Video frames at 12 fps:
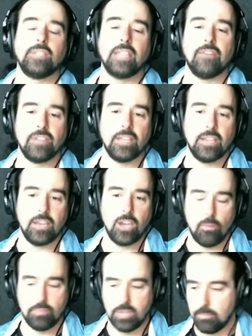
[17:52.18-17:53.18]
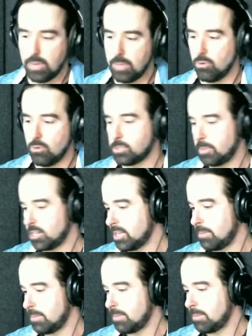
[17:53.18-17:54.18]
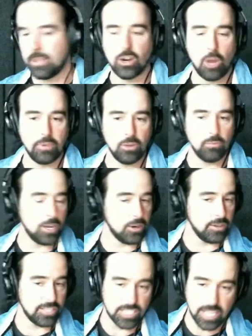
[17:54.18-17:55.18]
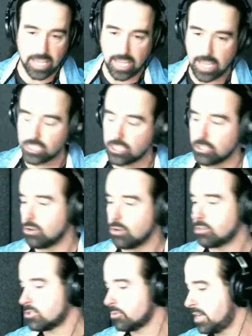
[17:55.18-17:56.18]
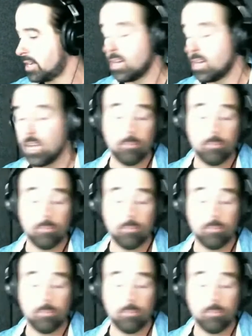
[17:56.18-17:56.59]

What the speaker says: definitely help people, especially maybe that'll help you here in the States and Costa Rica,